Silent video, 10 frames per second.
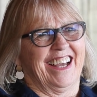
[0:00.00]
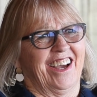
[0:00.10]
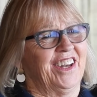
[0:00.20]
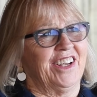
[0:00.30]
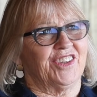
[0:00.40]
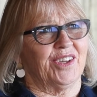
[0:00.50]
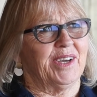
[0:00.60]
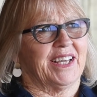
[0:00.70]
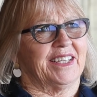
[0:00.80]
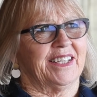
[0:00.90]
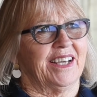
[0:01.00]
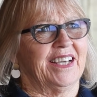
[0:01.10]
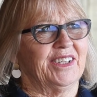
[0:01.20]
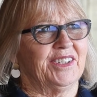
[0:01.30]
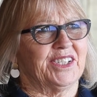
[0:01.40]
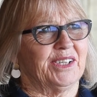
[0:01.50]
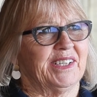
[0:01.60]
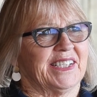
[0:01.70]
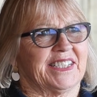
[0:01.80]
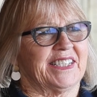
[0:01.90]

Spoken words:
I don't do it. I don't do it.